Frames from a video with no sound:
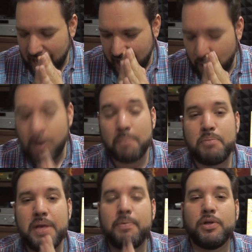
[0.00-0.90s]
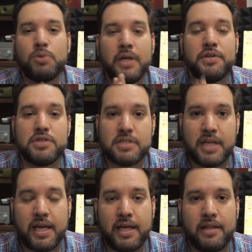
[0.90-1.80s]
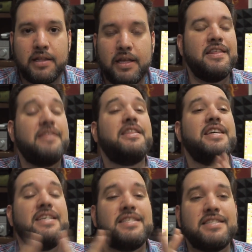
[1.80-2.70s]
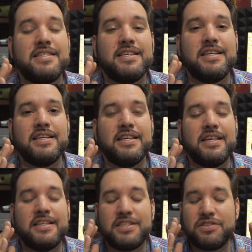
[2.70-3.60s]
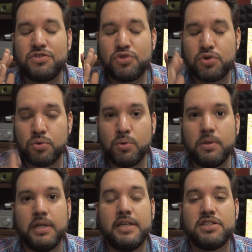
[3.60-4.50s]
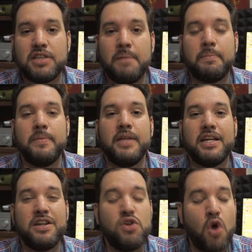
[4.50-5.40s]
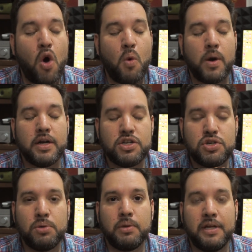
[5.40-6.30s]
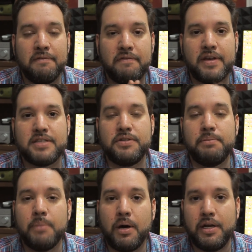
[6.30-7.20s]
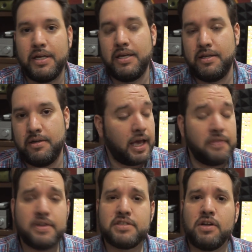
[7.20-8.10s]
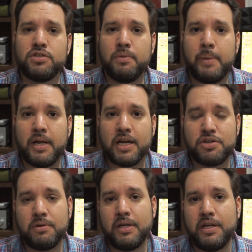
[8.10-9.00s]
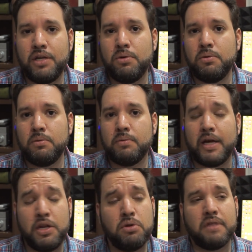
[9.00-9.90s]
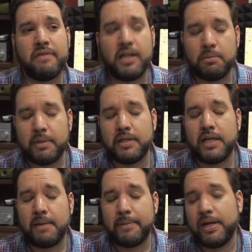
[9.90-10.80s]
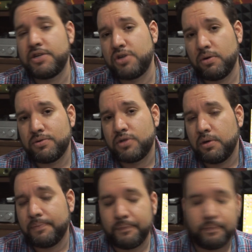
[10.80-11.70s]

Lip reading: I want people to understand that this is truly something that no one should invest their money in. And there's also been actually a new development that I'm gonna show, so